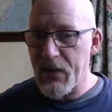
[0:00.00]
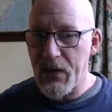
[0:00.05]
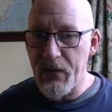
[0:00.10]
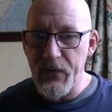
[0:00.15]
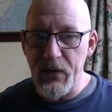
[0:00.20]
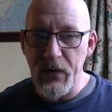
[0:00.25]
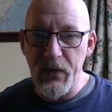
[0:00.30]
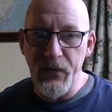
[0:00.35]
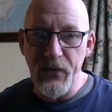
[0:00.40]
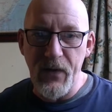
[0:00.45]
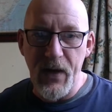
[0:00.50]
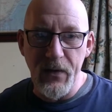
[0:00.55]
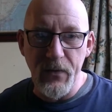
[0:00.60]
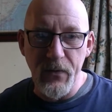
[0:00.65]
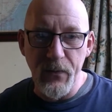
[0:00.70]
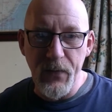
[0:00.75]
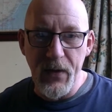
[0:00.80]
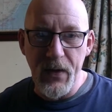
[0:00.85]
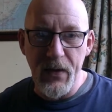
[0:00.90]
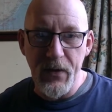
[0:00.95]
for the final
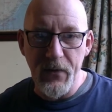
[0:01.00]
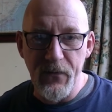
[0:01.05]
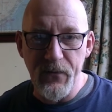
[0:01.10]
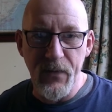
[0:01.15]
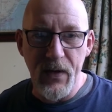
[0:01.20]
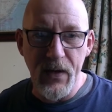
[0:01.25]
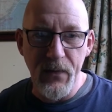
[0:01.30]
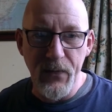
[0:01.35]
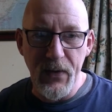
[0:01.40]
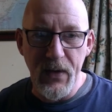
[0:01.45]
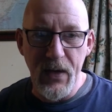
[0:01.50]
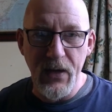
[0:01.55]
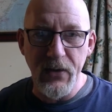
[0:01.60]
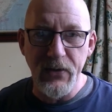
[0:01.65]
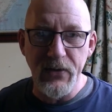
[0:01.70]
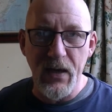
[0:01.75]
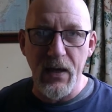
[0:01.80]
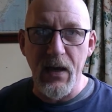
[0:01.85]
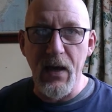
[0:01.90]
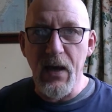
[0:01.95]
part my
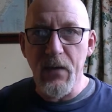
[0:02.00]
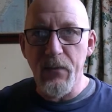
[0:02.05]
PhD.